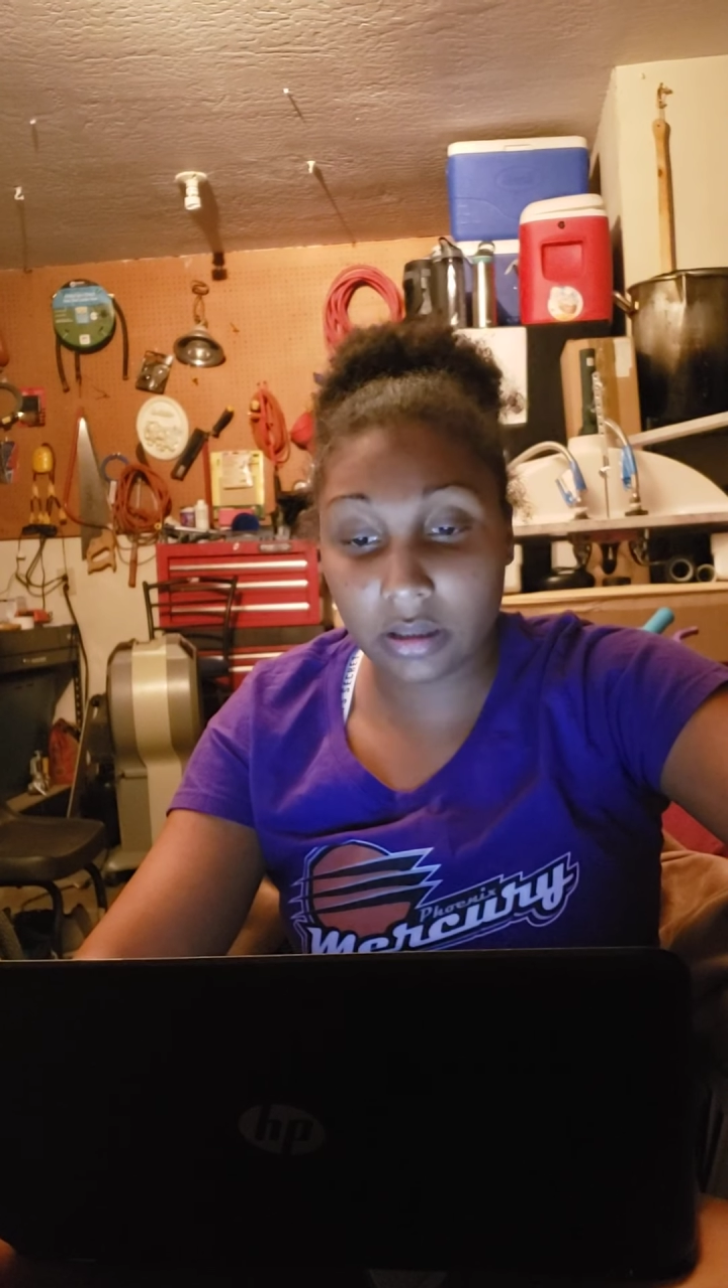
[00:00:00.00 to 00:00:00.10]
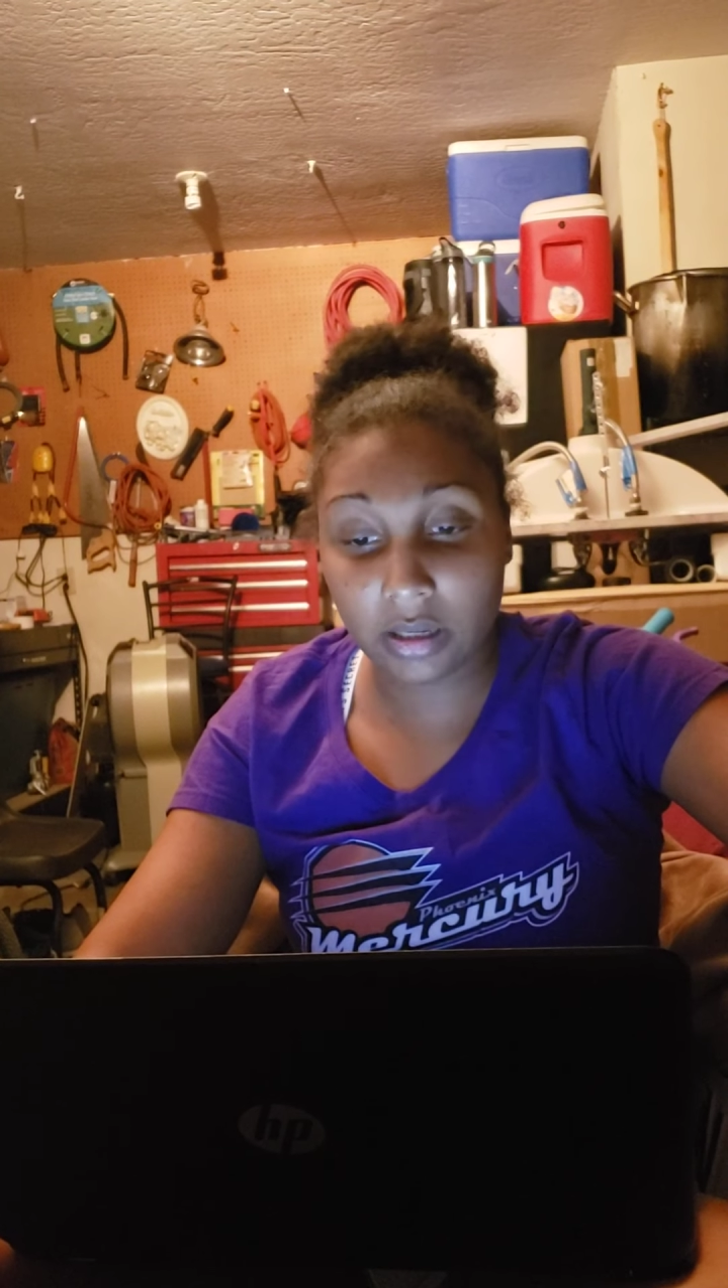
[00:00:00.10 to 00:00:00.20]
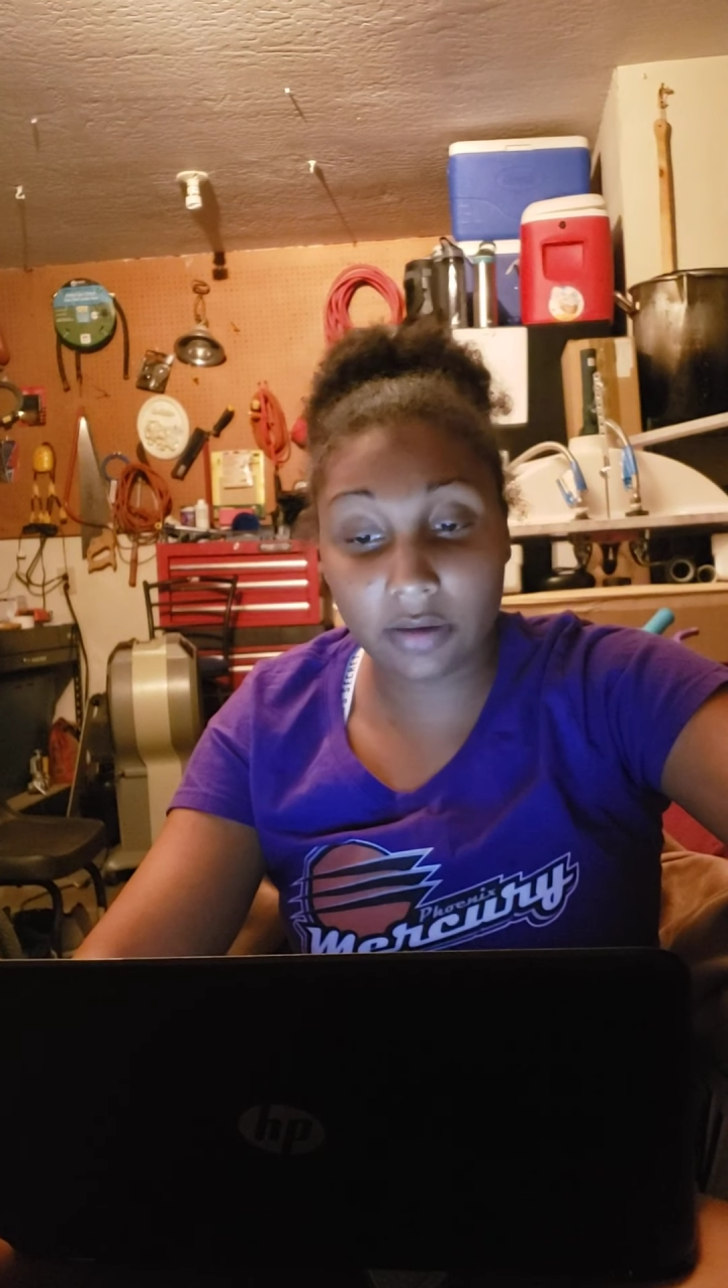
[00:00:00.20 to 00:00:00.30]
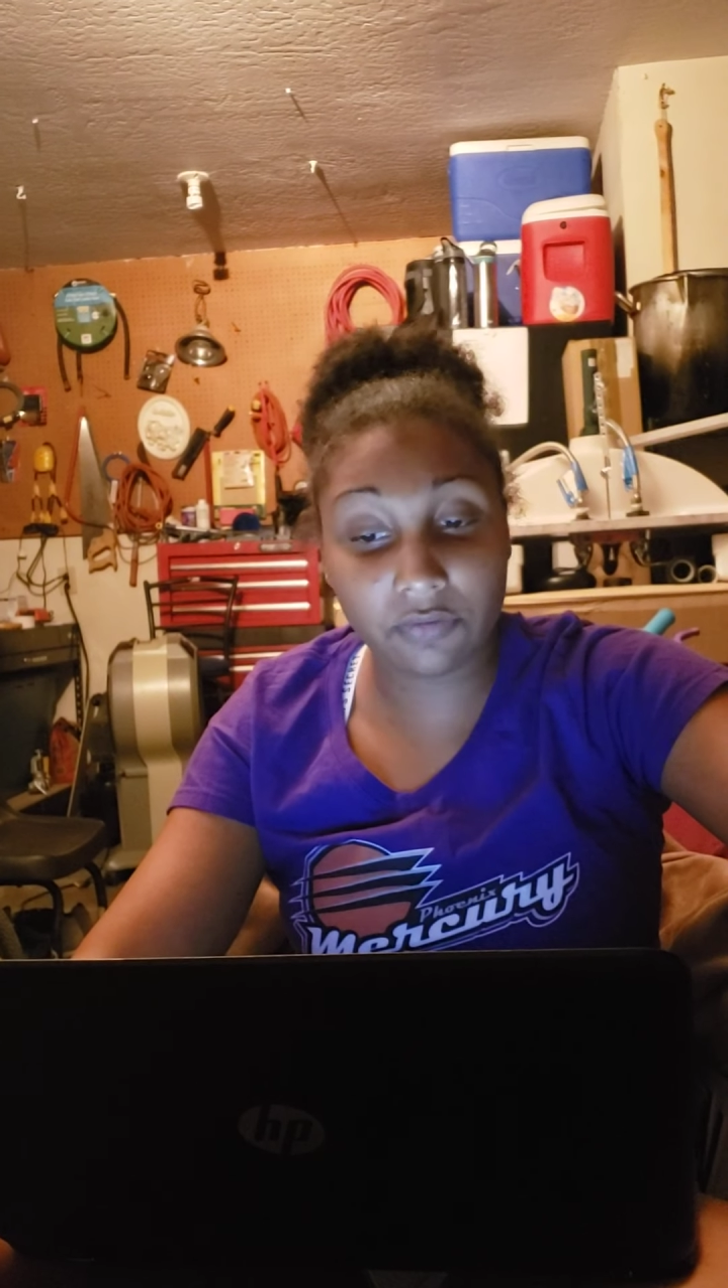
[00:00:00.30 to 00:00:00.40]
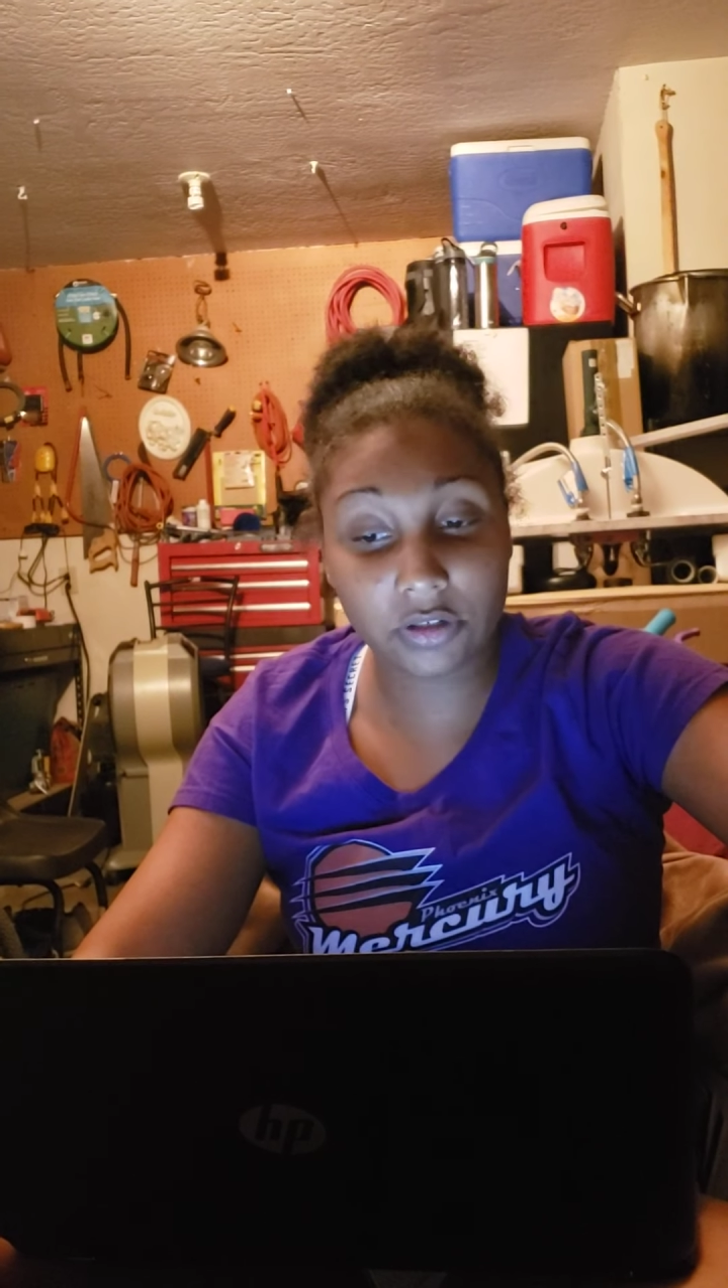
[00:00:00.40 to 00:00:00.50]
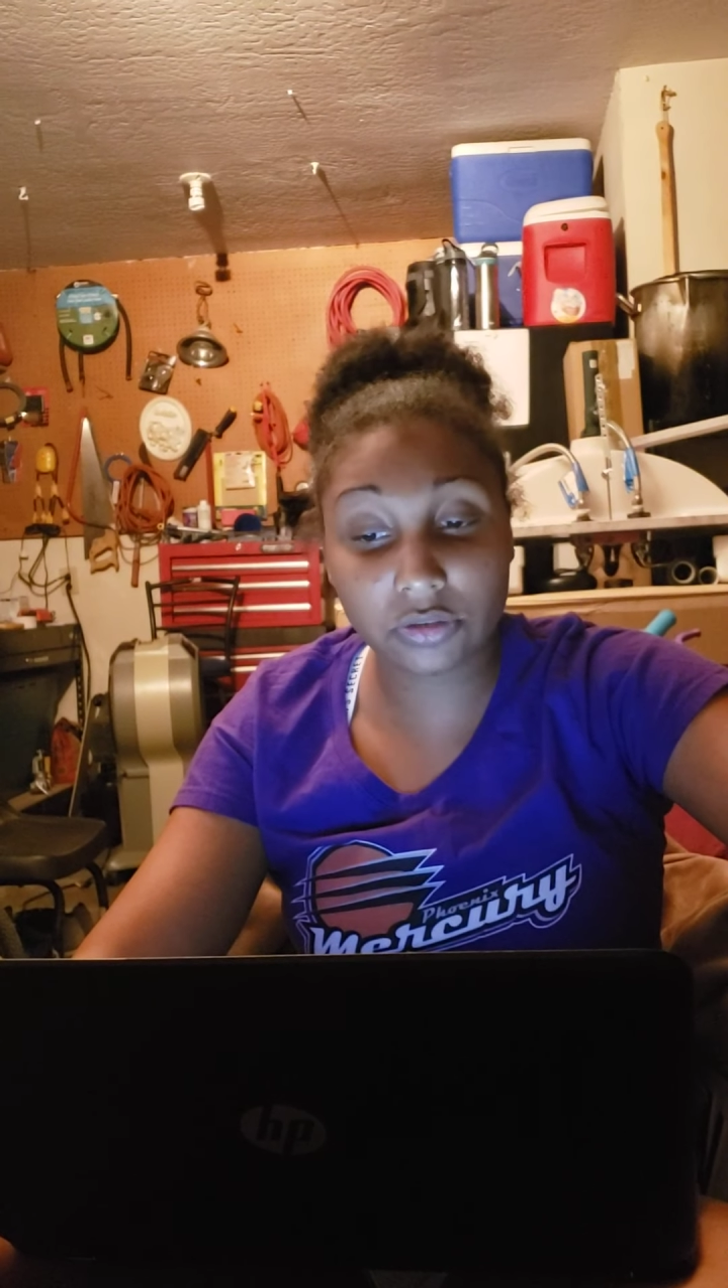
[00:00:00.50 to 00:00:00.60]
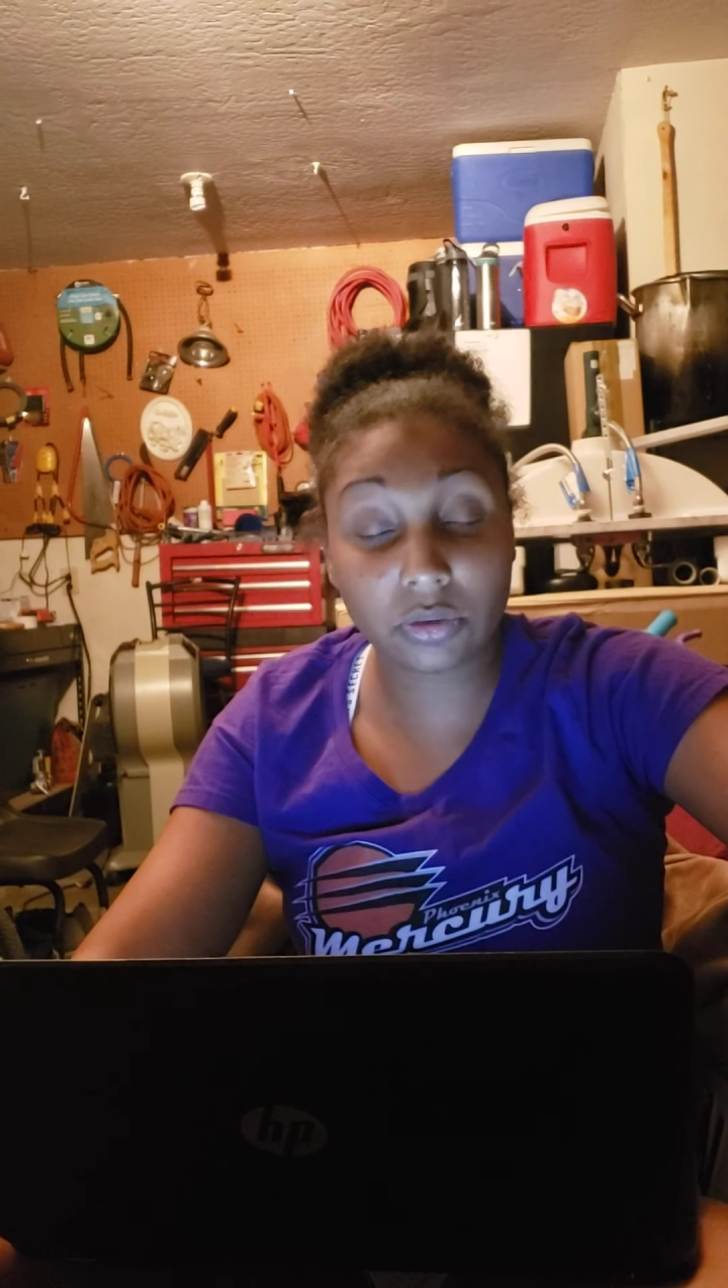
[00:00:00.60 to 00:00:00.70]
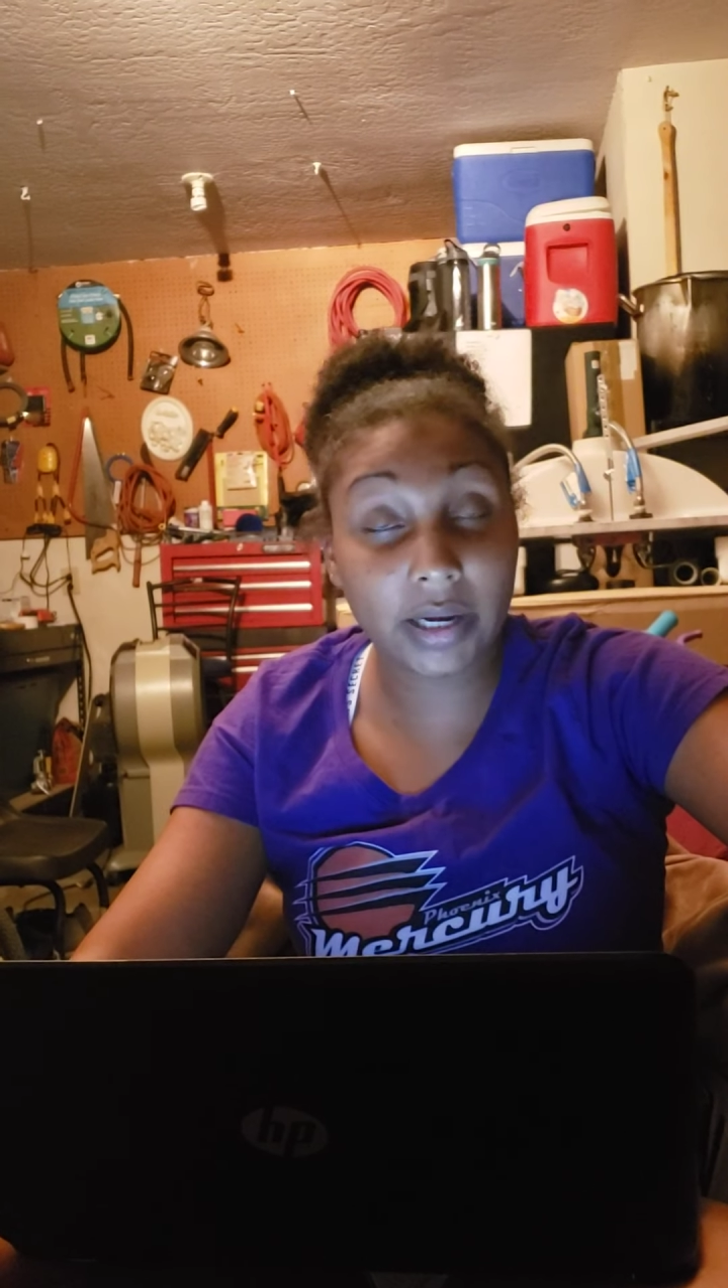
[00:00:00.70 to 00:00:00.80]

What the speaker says: and visual